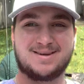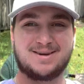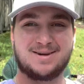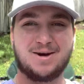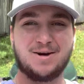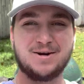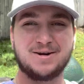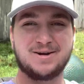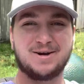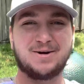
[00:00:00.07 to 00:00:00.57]

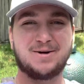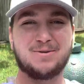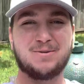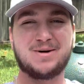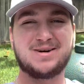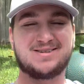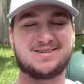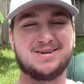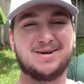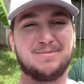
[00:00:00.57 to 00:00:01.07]
All right, y'all,
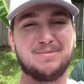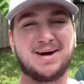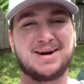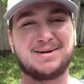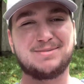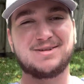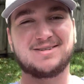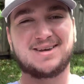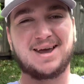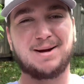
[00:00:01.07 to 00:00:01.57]
what is up? My
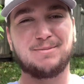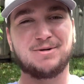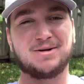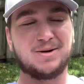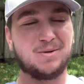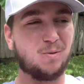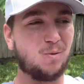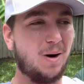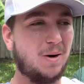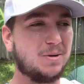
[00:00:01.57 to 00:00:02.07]
name is Cameron
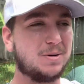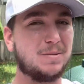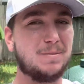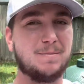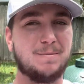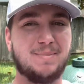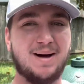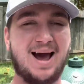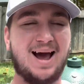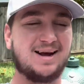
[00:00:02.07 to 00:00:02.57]
and
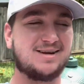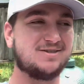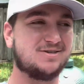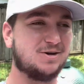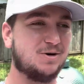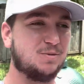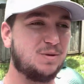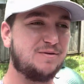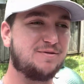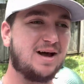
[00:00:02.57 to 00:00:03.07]
welcome back.
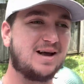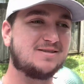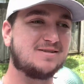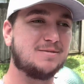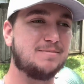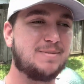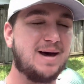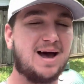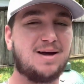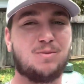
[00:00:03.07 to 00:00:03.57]
So we've had
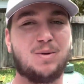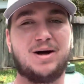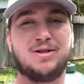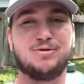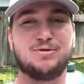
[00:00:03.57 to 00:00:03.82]
some bad weather